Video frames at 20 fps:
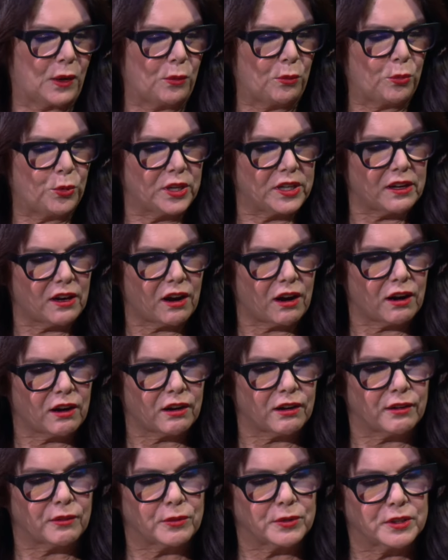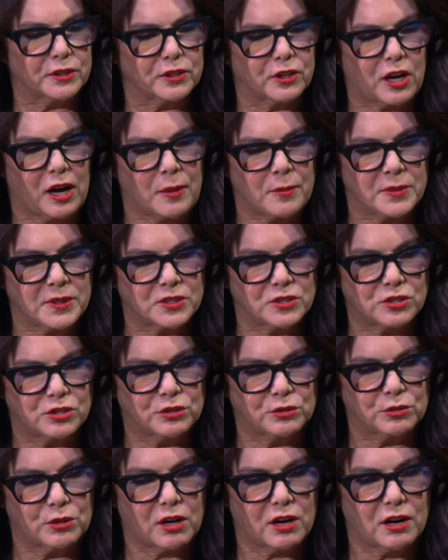We are coming
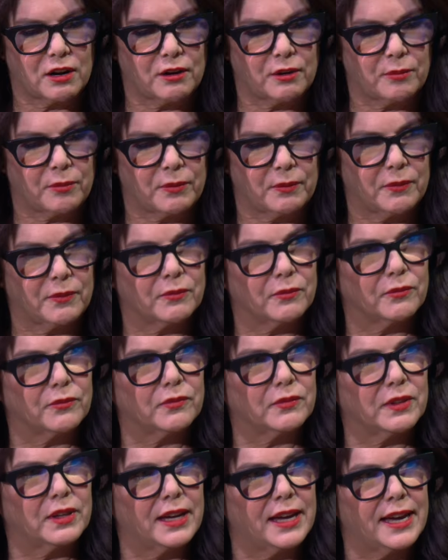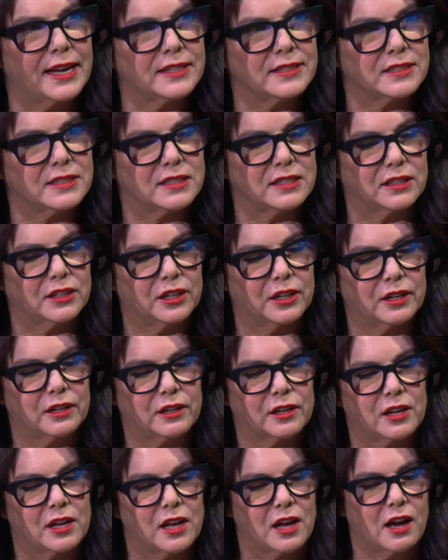to our end here.